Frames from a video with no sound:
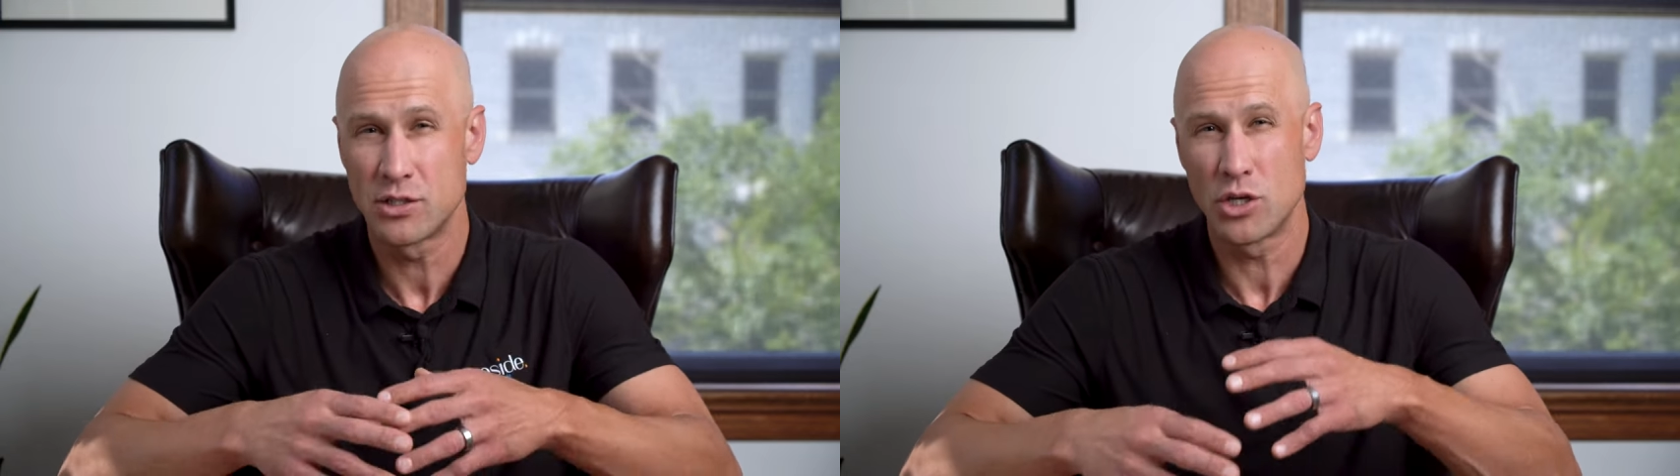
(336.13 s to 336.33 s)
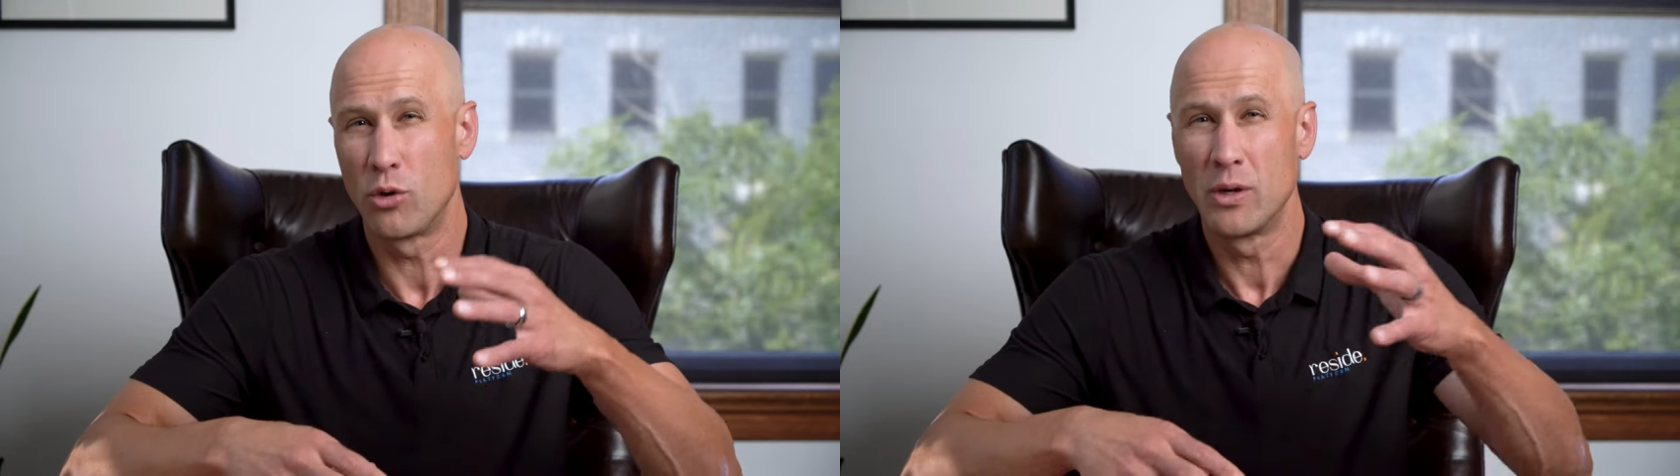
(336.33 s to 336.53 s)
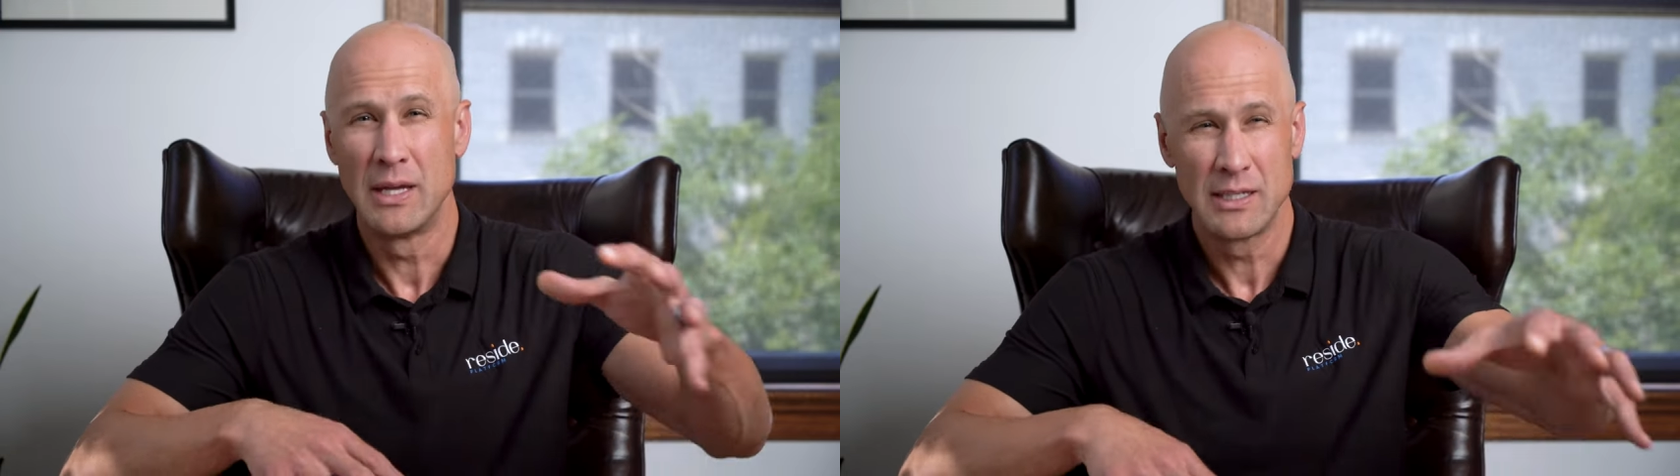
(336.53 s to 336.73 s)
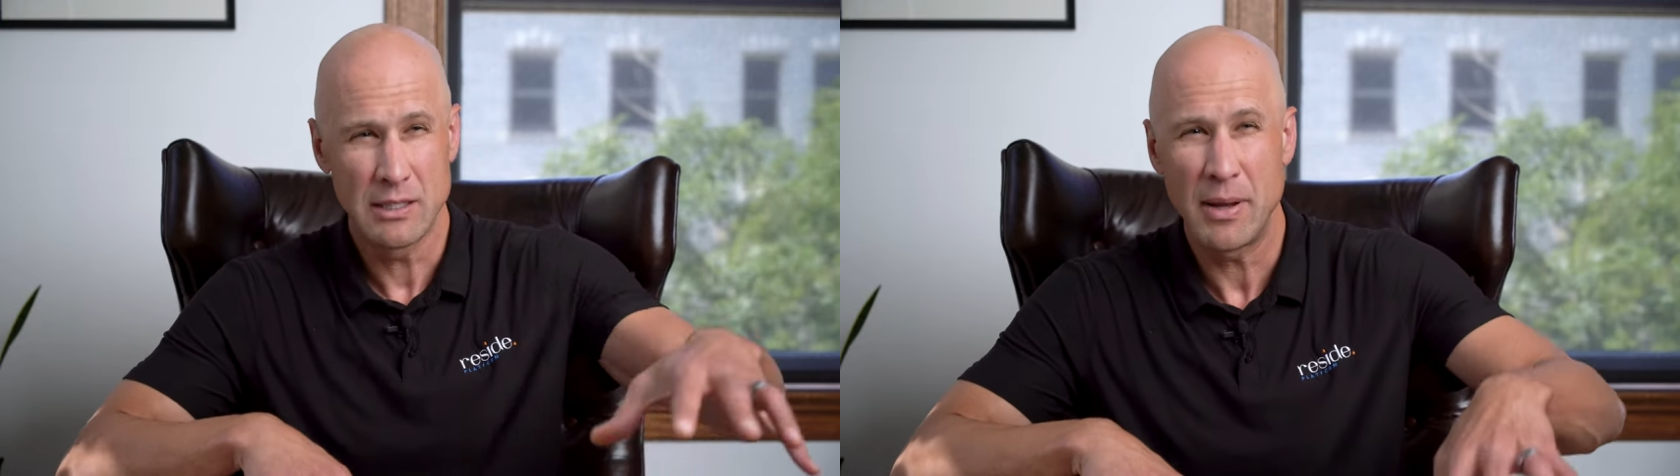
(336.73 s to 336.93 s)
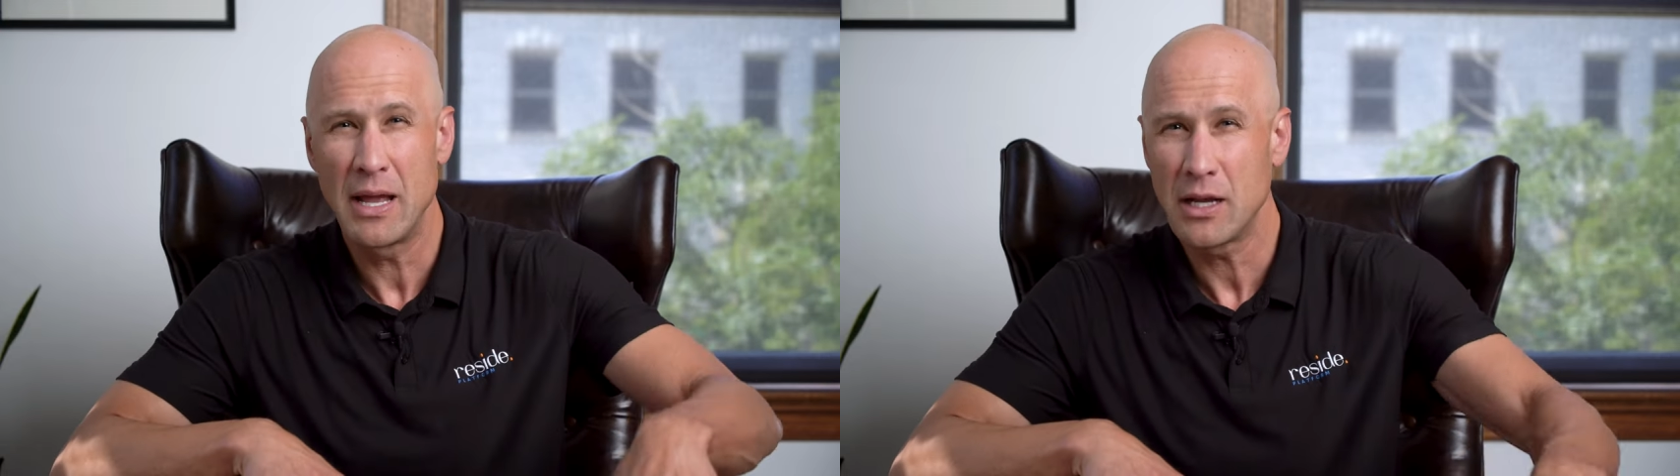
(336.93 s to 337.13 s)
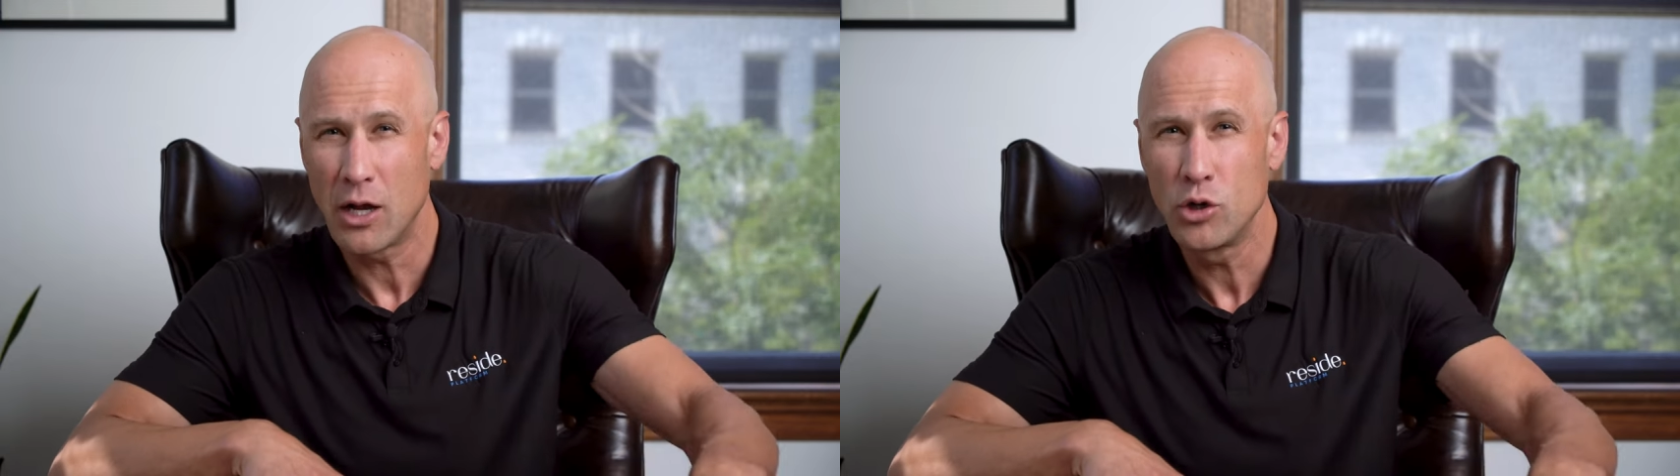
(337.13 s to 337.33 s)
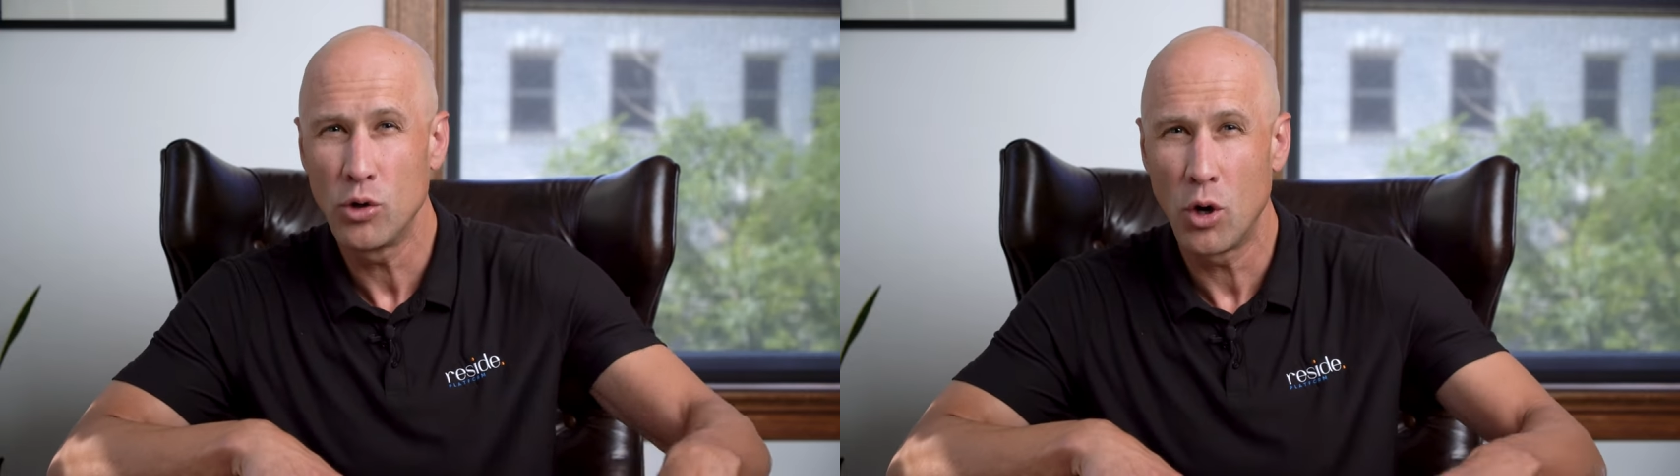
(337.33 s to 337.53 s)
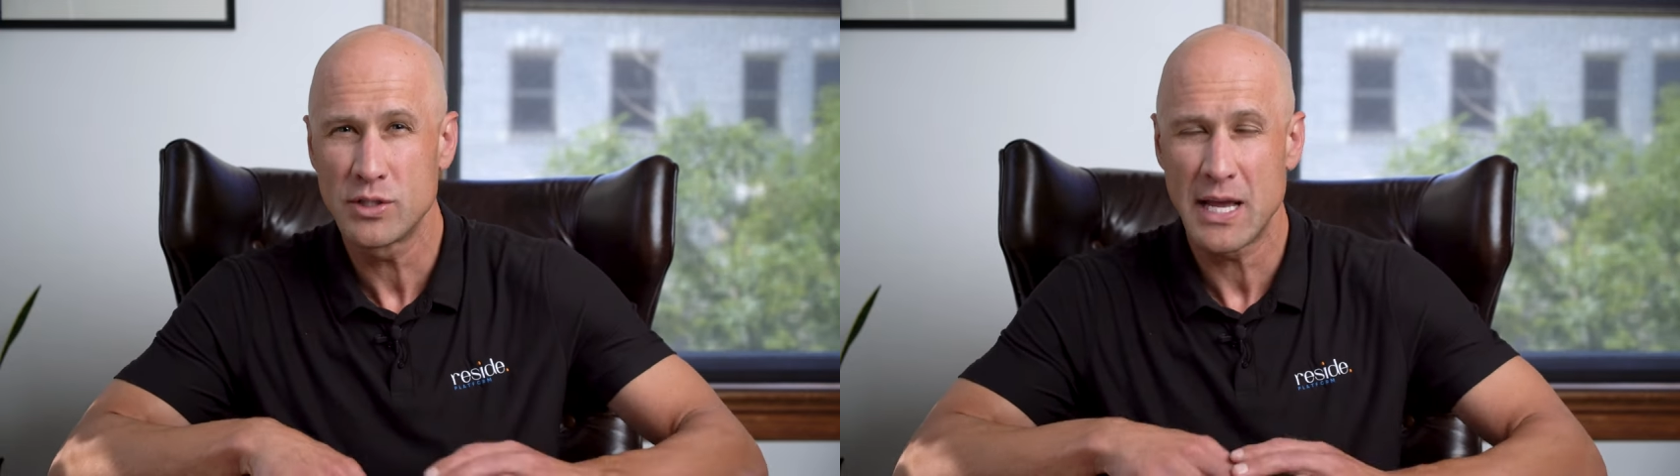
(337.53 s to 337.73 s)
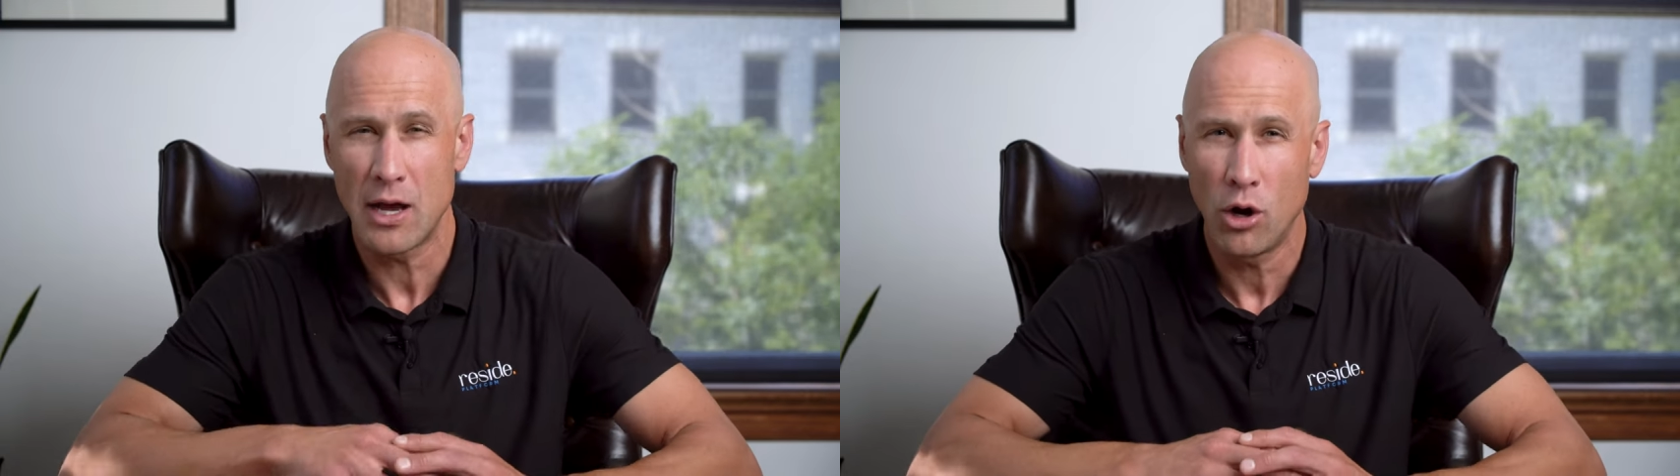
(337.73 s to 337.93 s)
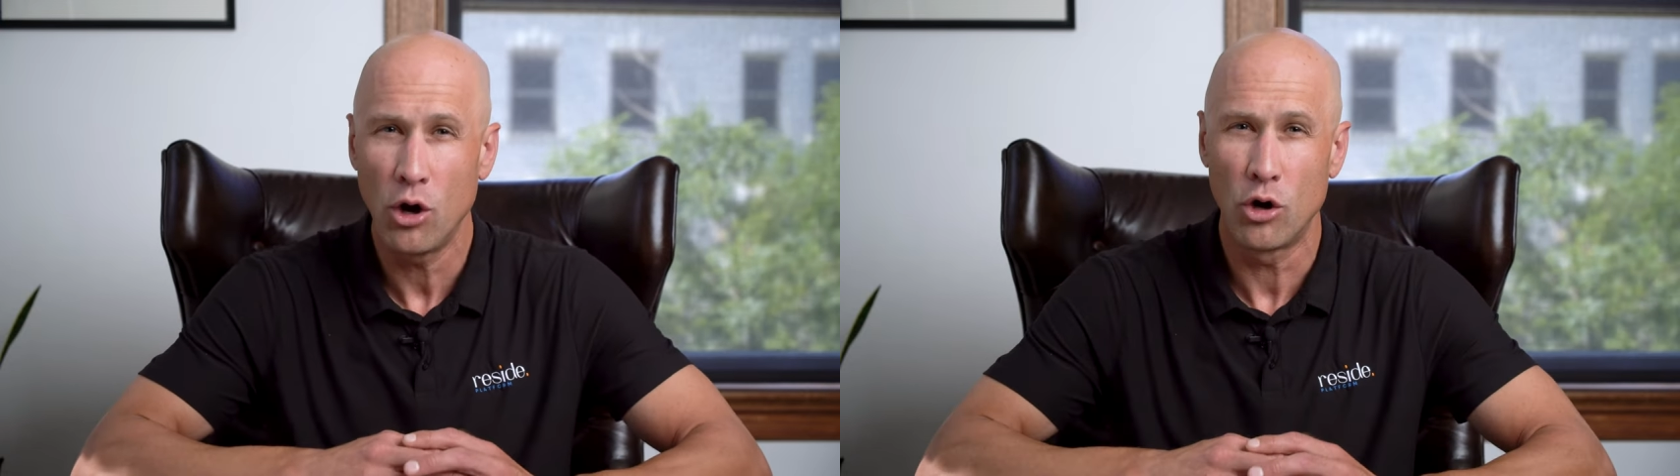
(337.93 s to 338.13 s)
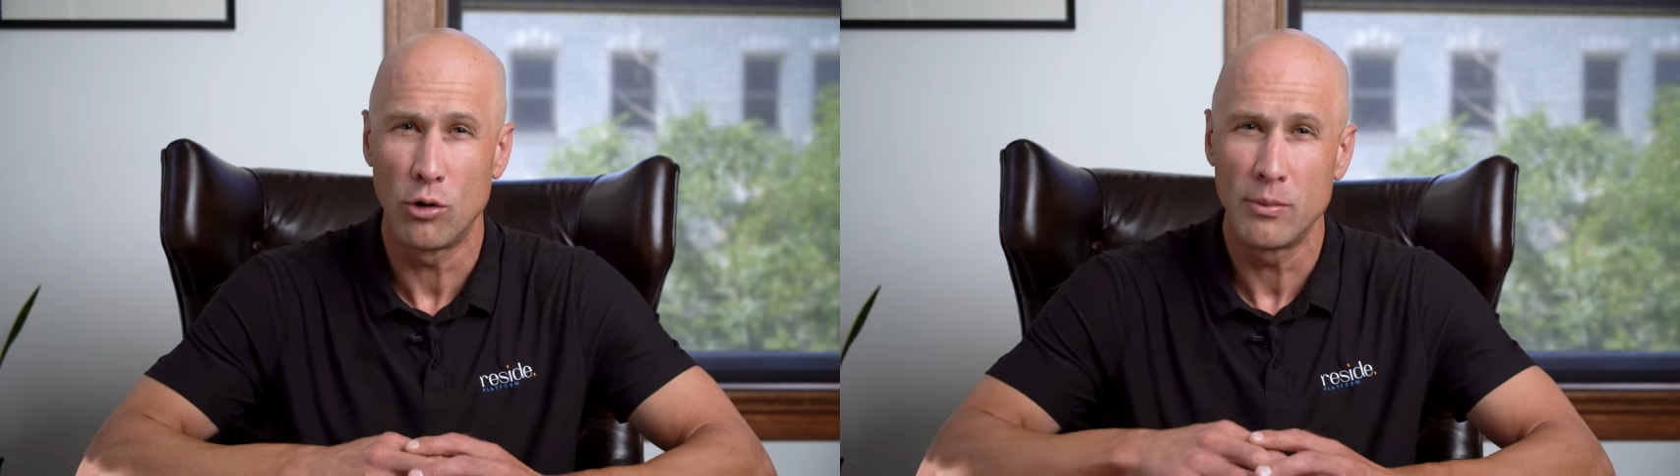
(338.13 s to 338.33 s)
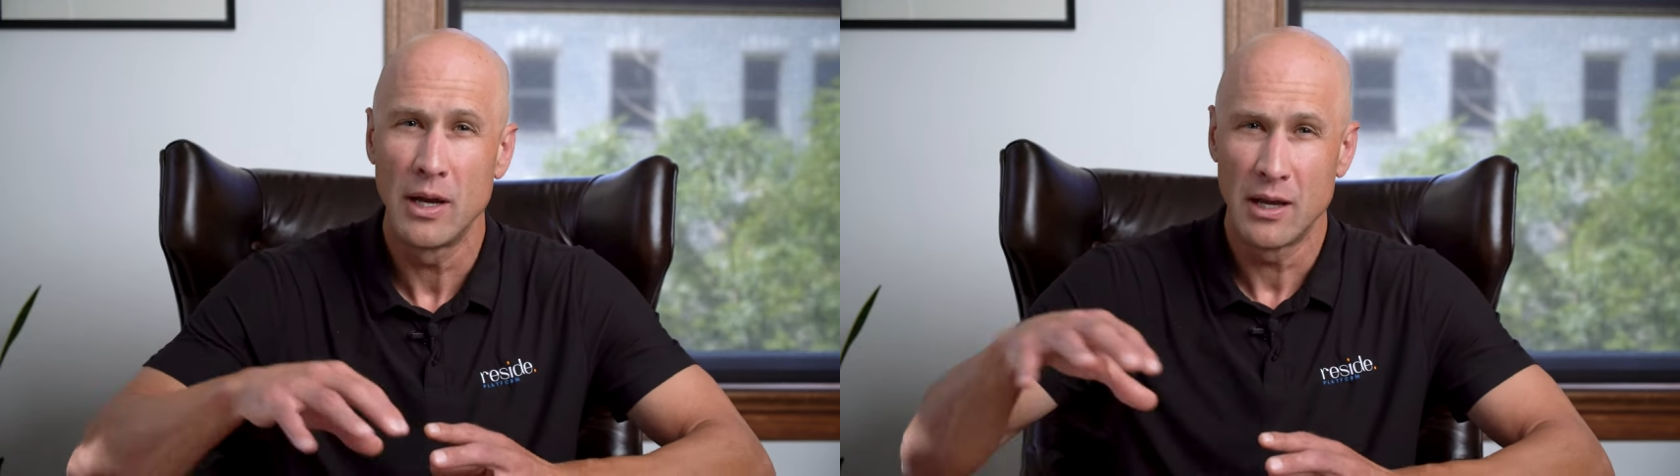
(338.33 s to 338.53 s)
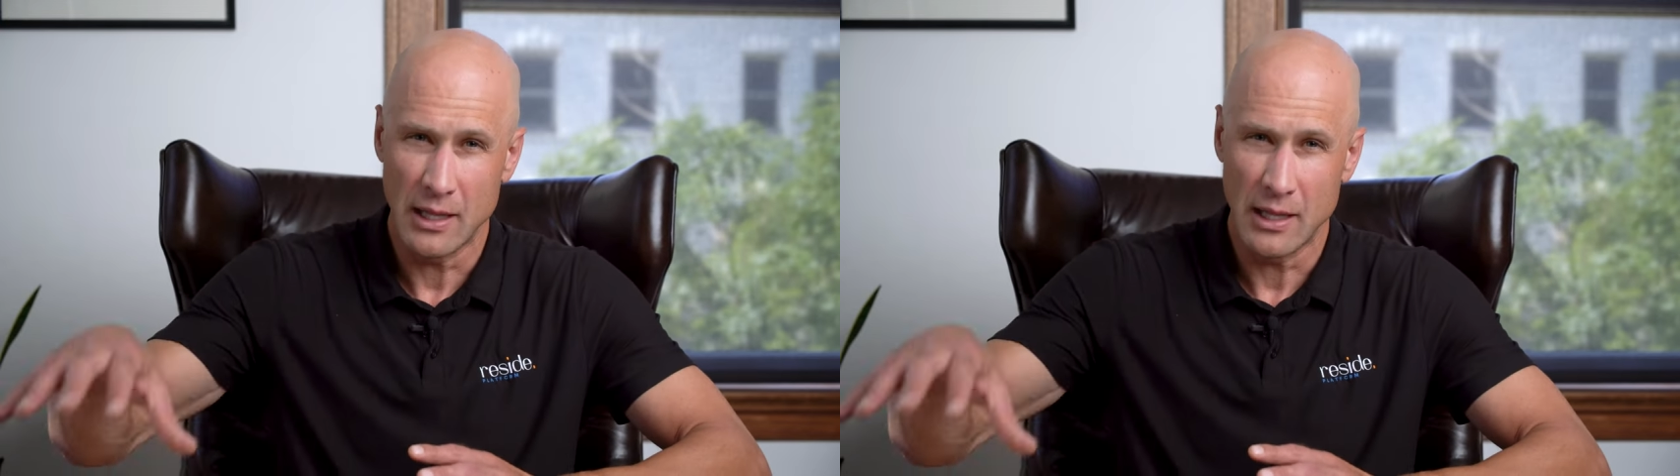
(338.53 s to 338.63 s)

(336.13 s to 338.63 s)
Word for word: So, depending on who owns that home,